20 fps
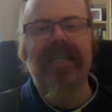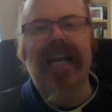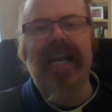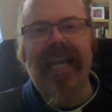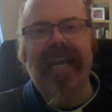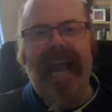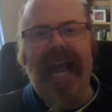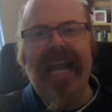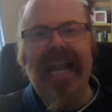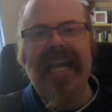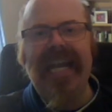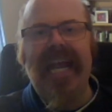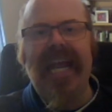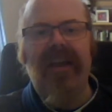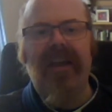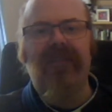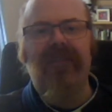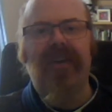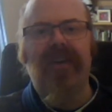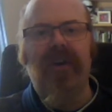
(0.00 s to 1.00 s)
Again,
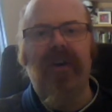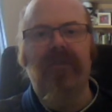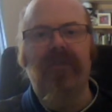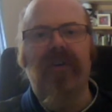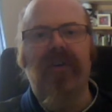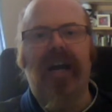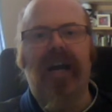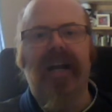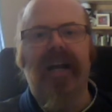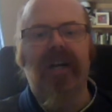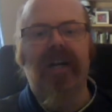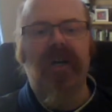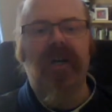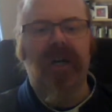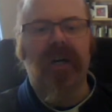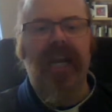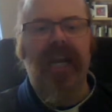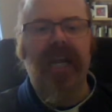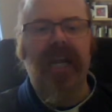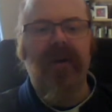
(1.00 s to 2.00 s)
if you've
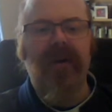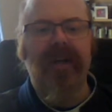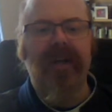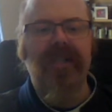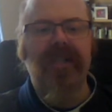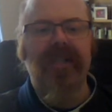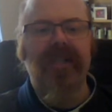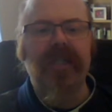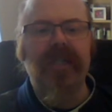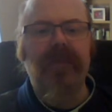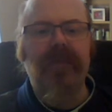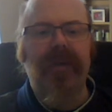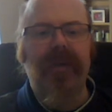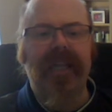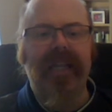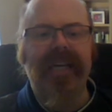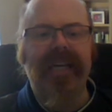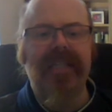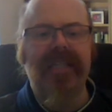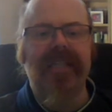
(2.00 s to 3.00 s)
got any questions,
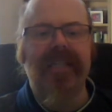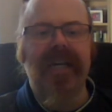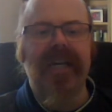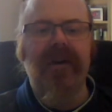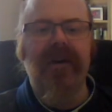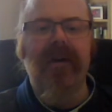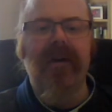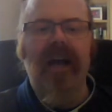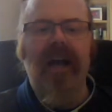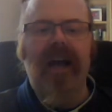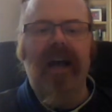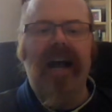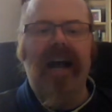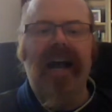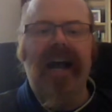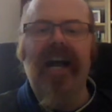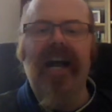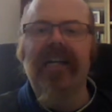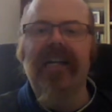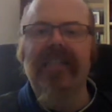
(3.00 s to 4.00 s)
please do
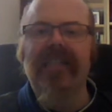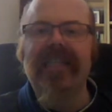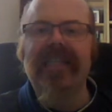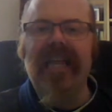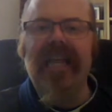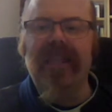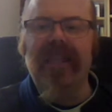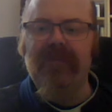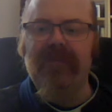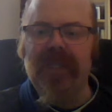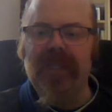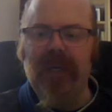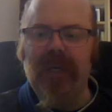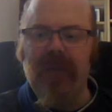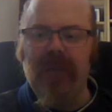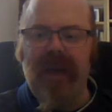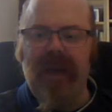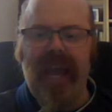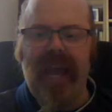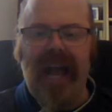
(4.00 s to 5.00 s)
send them to
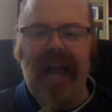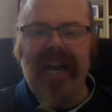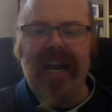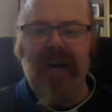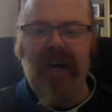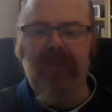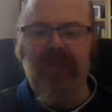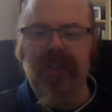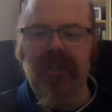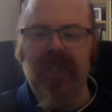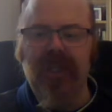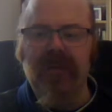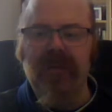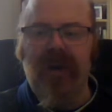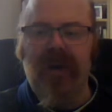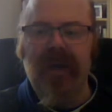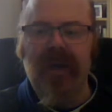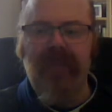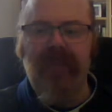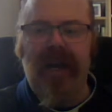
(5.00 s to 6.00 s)
me and I will do
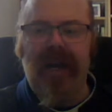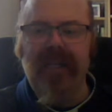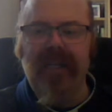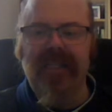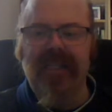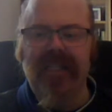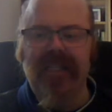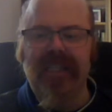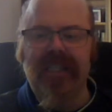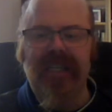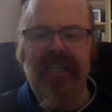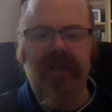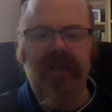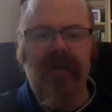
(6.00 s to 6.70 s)
my best to